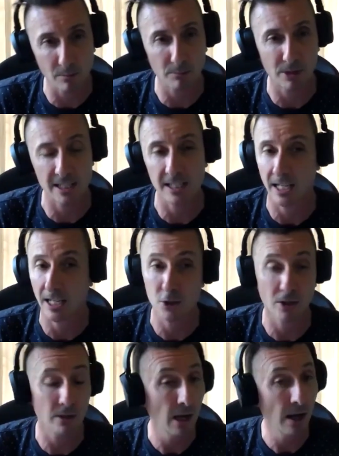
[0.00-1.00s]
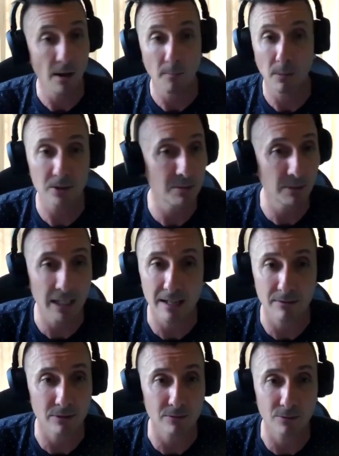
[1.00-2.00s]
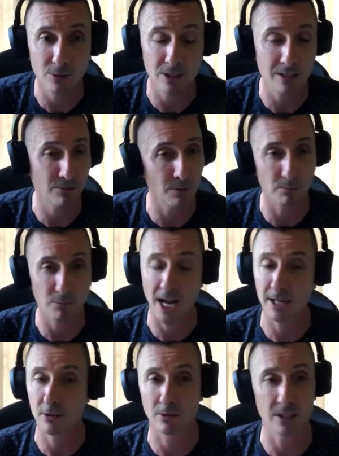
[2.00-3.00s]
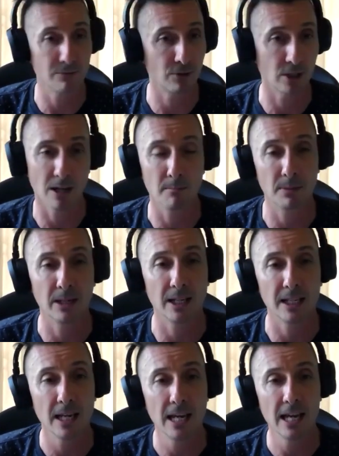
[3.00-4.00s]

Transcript: presentation, possibly even for a different brand or a different company.